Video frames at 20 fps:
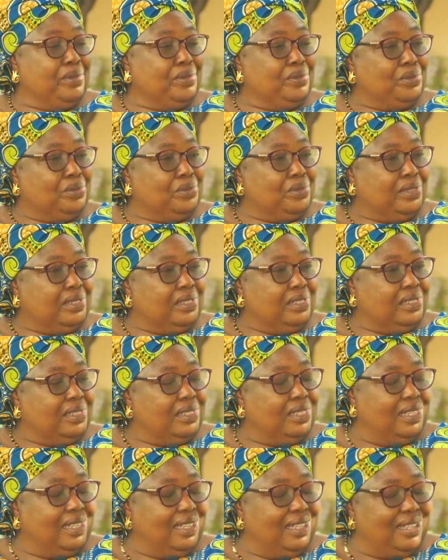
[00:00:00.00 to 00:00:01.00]
been to
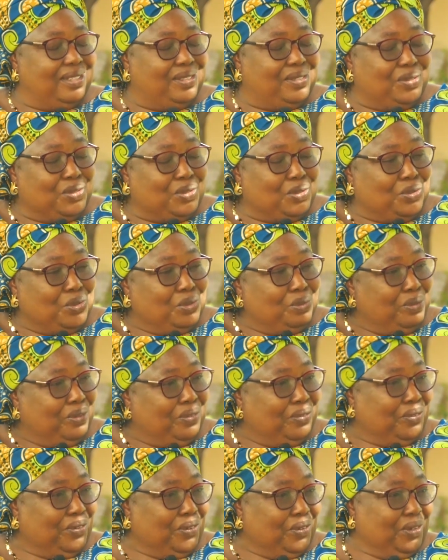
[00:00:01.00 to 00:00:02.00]
to school
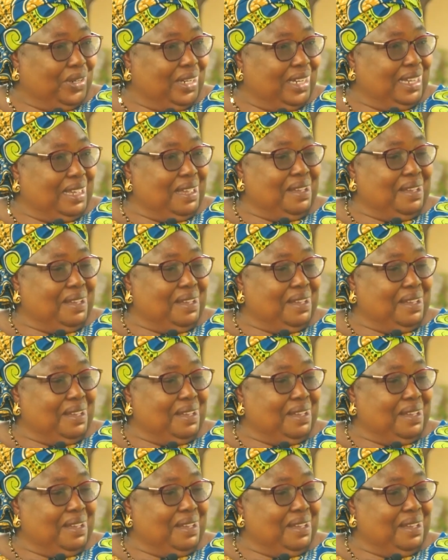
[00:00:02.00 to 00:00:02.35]
before.